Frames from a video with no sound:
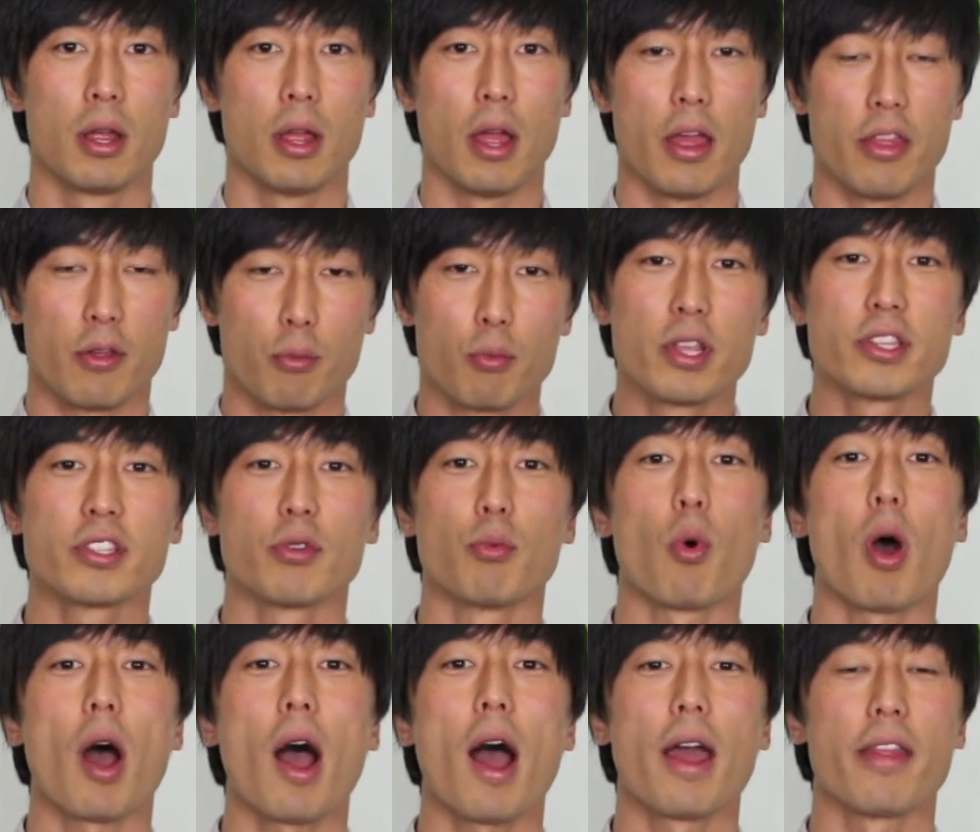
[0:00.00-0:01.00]
And the reason
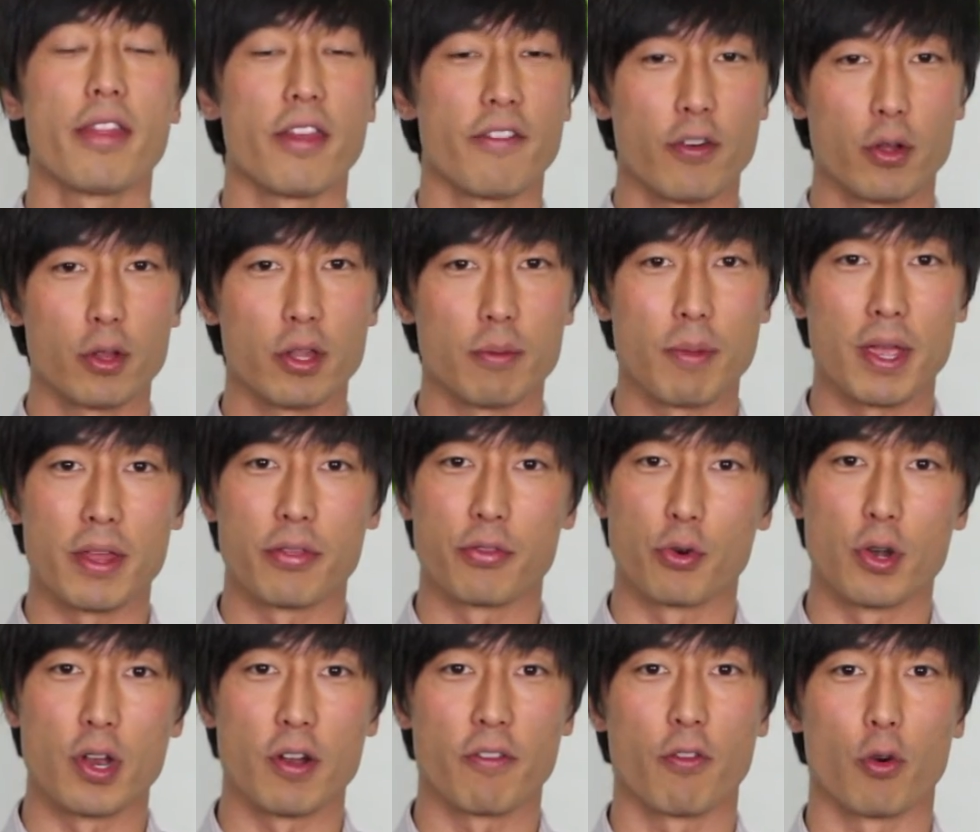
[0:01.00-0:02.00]
why they've only made
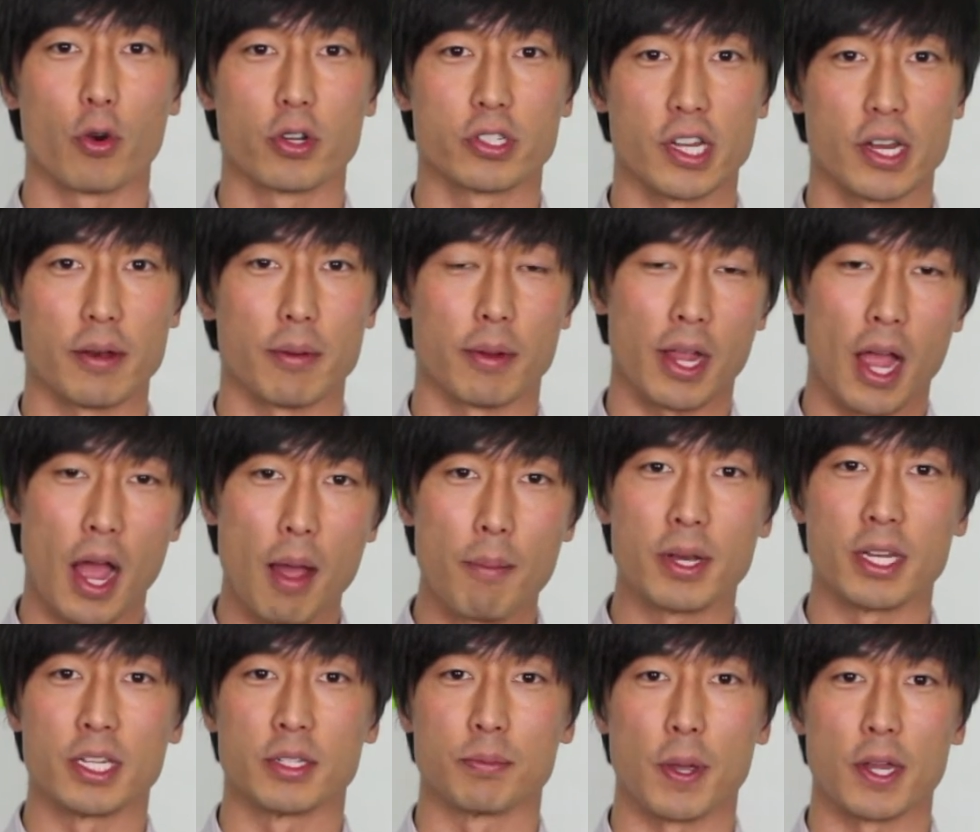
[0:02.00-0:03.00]
three or four stand-up
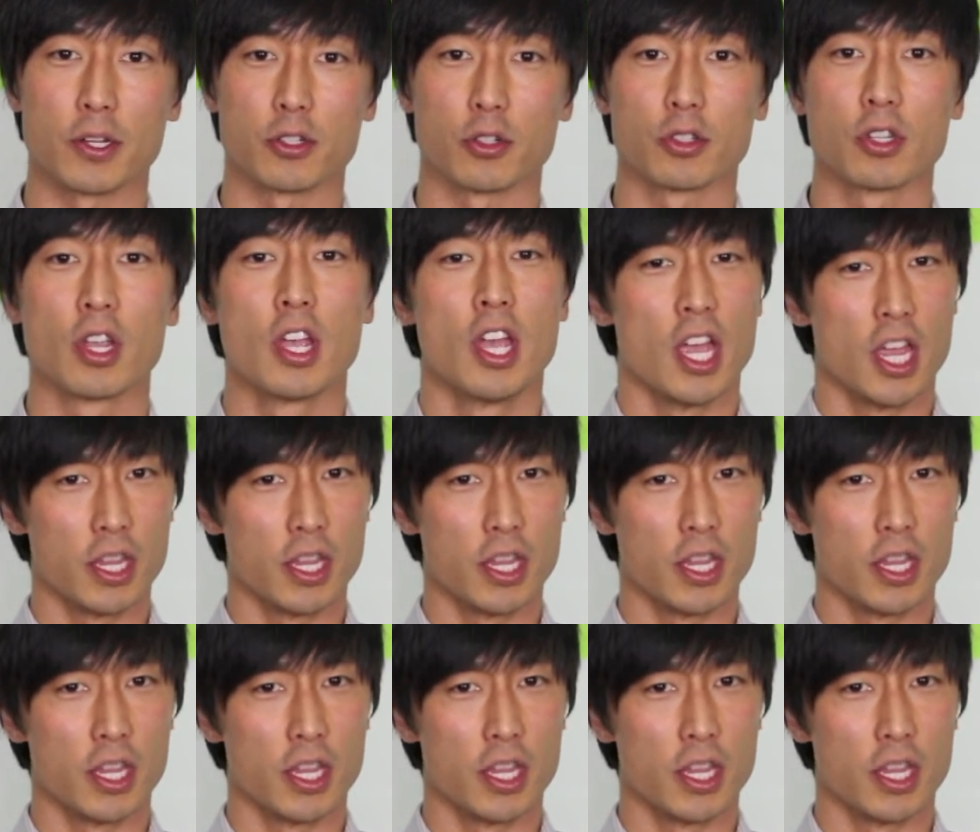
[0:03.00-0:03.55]
comedy specials